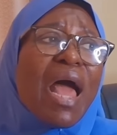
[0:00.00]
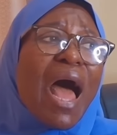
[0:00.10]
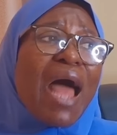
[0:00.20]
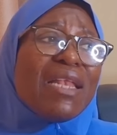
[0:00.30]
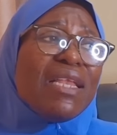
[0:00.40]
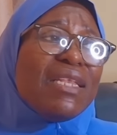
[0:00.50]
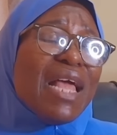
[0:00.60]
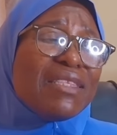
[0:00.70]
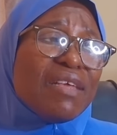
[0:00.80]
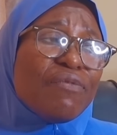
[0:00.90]
And
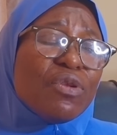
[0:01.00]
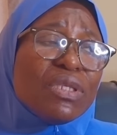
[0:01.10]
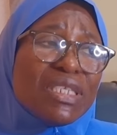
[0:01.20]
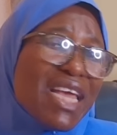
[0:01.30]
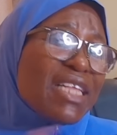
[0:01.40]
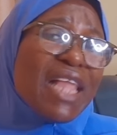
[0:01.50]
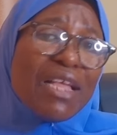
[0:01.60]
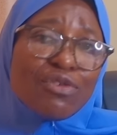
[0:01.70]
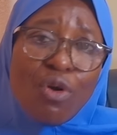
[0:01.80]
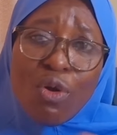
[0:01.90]
let's even take
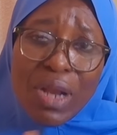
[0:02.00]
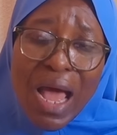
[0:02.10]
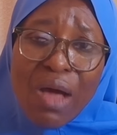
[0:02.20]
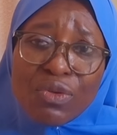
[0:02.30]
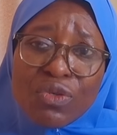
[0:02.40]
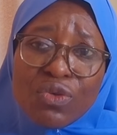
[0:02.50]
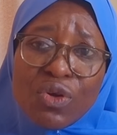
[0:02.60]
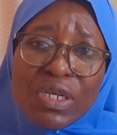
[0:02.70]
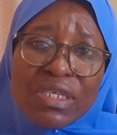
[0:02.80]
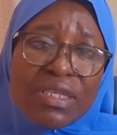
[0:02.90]
that all out, you
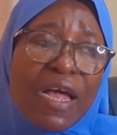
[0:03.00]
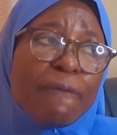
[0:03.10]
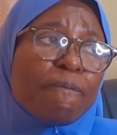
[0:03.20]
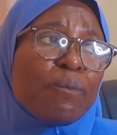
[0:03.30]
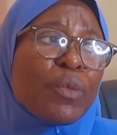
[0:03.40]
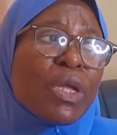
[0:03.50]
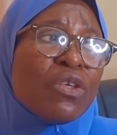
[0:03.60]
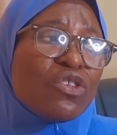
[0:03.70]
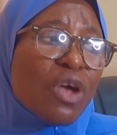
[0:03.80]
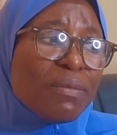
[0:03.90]
understand?
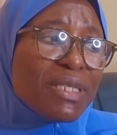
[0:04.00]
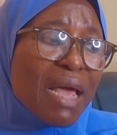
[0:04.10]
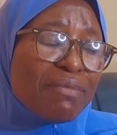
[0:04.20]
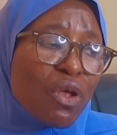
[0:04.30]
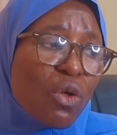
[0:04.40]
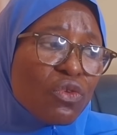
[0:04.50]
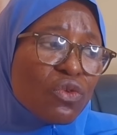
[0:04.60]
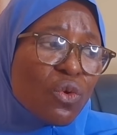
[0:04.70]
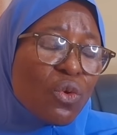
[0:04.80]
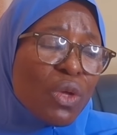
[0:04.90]
Sometimes
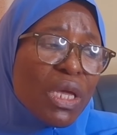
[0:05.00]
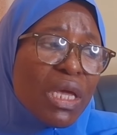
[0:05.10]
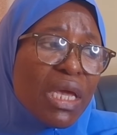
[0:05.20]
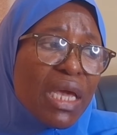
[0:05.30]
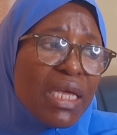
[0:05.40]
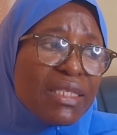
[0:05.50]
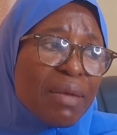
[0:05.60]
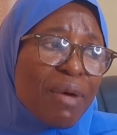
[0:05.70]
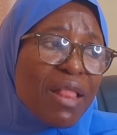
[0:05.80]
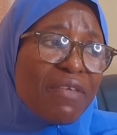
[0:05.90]
also, it's
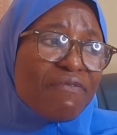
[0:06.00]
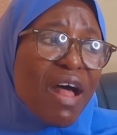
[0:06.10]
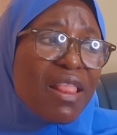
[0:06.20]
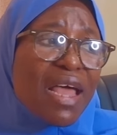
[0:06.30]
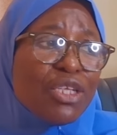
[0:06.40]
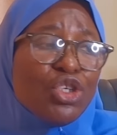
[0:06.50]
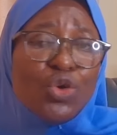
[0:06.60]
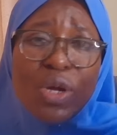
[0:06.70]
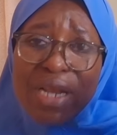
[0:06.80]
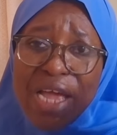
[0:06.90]
about the fact that
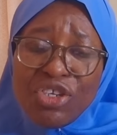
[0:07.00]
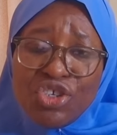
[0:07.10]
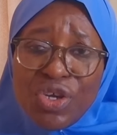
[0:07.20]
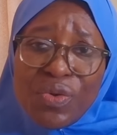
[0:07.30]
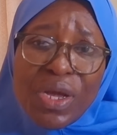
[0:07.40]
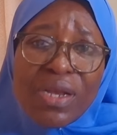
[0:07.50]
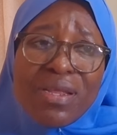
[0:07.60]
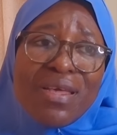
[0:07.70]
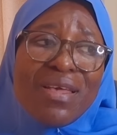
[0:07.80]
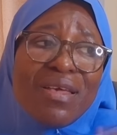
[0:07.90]
you're Nigerian,
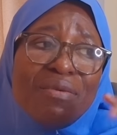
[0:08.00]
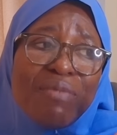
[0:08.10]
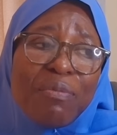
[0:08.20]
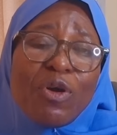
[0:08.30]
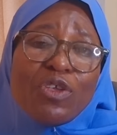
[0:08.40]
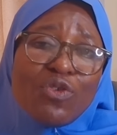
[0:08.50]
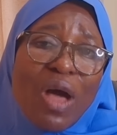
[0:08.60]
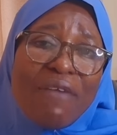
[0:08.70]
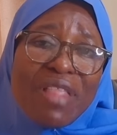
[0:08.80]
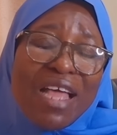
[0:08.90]
but because you
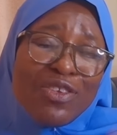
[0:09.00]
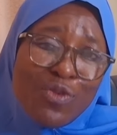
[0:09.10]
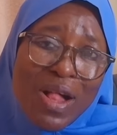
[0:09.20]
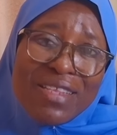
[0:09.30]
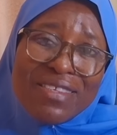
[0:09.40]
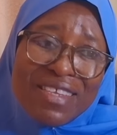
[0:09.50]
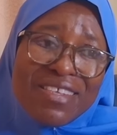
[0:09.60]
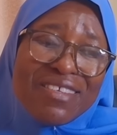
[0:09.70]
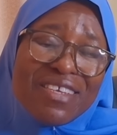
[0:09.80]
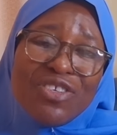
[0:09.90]
have that dual
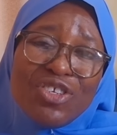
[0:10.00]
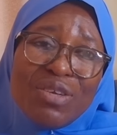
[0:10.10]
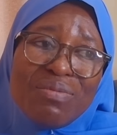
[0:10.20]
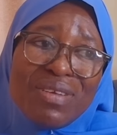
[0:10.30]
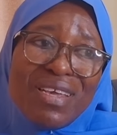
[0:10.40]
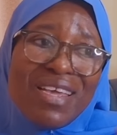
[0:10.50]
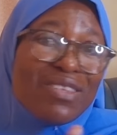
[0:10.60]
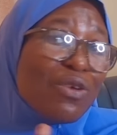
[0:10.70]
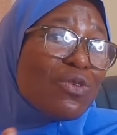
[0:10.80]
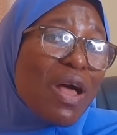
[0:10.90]
citizenship,
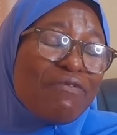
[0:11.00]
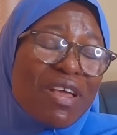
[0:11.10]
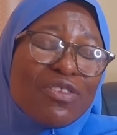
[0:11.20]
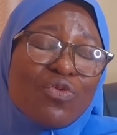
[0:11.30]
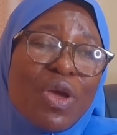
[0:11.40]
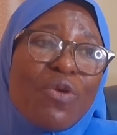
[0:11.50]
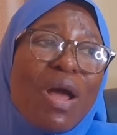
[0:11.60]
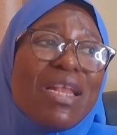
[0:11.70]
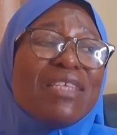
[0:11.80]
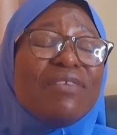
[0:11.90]
it also affects where you
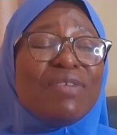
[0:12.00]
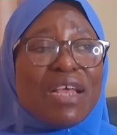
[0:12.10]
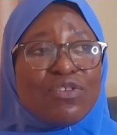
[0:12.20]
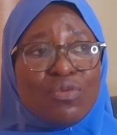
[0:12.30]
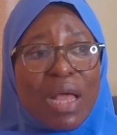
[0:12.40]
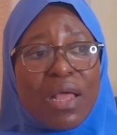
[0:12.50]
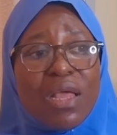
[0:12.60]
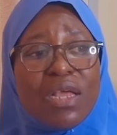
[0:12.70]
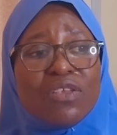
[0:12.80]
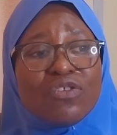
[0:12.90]
are. Let's even assume that
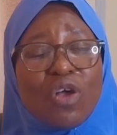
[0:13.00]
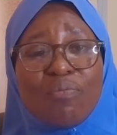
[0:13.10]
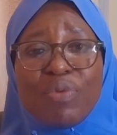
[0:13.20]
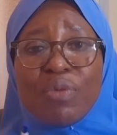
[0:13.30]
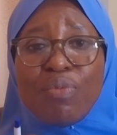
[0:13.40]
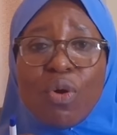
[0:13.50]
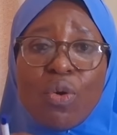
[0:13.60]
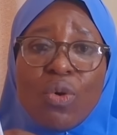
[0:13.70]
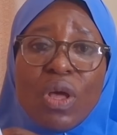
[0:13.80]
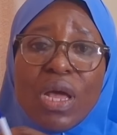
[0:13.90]
some
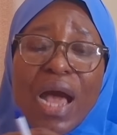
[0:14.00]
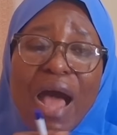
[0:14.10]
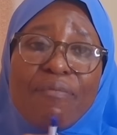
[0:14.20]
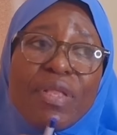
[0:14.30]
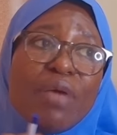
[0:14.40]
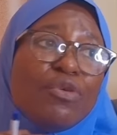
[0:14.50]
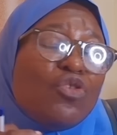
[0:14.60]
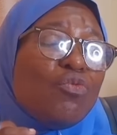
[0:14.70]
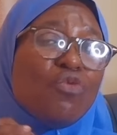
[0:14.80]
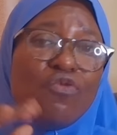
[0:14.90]
people have been able
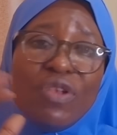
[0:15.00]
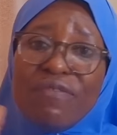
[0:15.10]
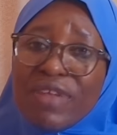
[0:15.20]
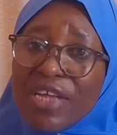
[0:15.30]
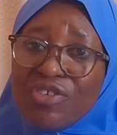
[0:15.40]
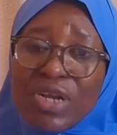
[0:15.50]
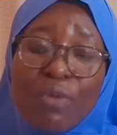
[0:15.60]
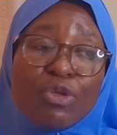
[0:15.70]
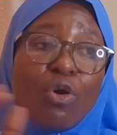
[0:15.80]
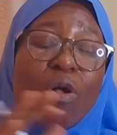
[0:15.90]
to leave Nigeria
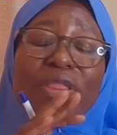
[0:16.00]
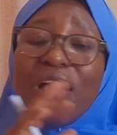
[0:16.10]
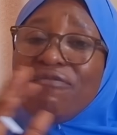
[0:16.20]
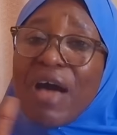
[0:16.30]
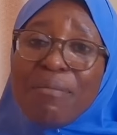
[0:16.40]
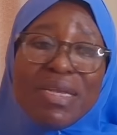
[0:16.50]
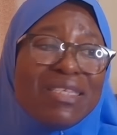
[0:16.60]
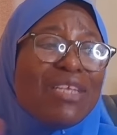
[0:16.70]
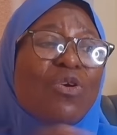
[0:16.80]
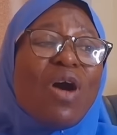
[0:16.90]
with all their
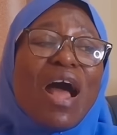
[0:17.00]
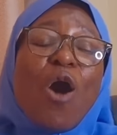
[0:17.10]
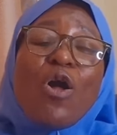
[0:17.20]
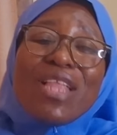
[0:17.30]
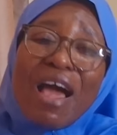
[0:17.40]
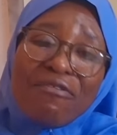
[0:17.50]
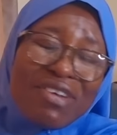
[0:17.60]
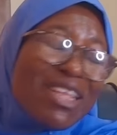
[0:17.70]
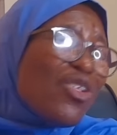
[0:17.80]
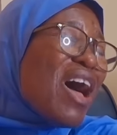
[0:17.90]
families. They don't, all their
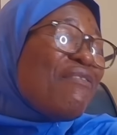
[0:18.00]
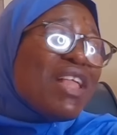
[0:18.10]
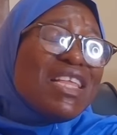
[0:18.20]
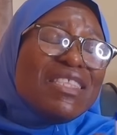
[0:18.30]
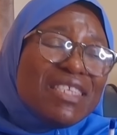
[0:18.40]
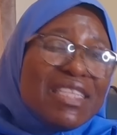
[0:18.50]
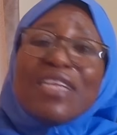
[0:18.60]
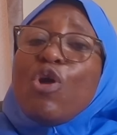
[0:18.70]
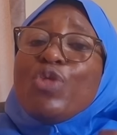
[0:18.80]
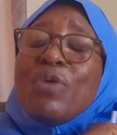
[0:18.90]
friends, they don't have anything. They
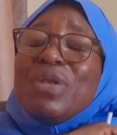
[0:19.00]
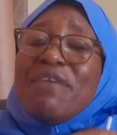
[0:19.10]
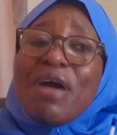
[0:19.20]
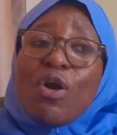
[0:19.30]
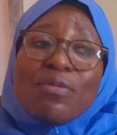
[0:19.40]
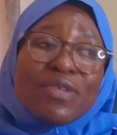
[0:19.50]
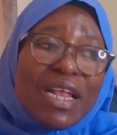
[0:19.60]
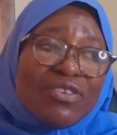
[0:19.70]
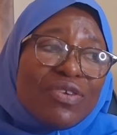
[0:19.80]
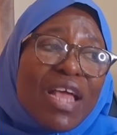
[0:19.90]
will never come to
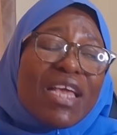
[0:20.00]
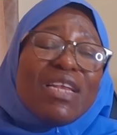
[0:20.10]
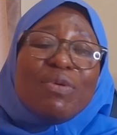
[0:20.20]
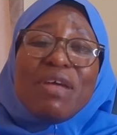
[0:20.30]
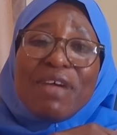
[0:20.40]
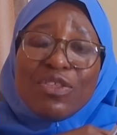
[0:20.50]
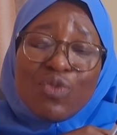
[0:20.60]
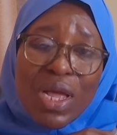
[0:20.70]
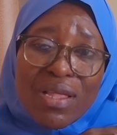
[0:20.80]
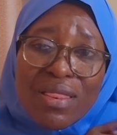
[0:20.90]
Nigeria again. They will never
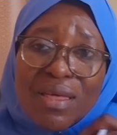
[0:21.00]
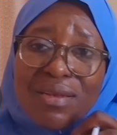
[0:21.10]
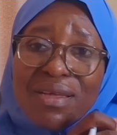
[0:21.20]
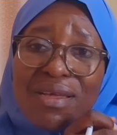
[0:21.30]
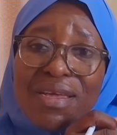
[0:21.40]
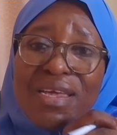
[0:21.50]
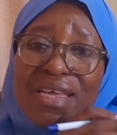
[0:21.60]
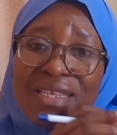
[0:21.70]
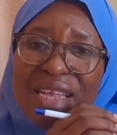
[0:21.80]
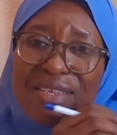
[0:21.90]
do anything.
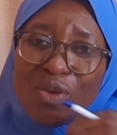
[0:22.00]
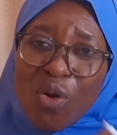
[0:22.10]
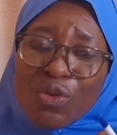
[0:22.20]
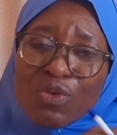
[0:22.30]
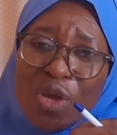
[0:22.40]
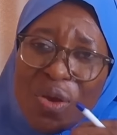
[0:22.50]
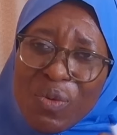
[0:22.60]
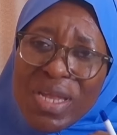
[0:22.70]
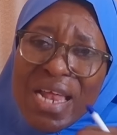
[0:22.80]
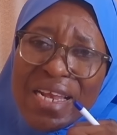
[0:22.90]
There's also a
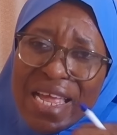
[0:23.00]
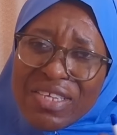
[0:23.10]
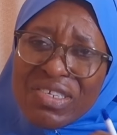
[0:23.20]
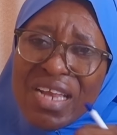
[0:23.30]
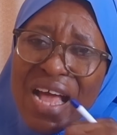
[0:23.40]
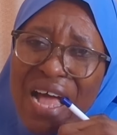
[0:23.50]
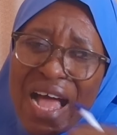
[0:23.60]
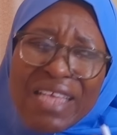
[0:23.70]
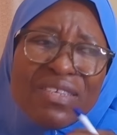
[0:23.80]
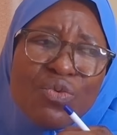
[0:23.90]
way that Nigeria
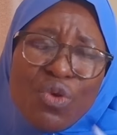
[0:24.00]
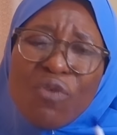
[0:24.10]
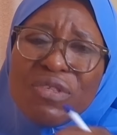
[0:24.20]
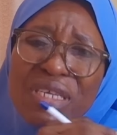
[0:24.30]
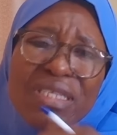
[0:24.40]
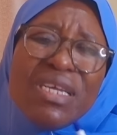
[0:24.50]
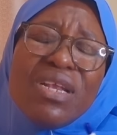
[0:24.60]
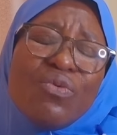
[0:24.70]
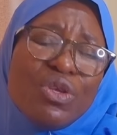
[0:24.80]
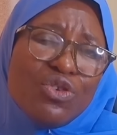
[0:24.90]
has a way of still
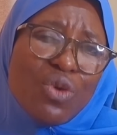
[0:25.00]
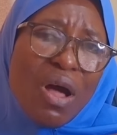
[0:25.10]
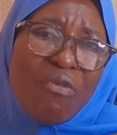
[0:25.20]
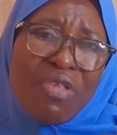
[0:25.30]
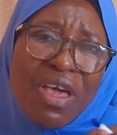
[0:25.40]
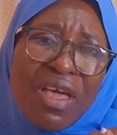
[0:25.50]
dealing with you out there.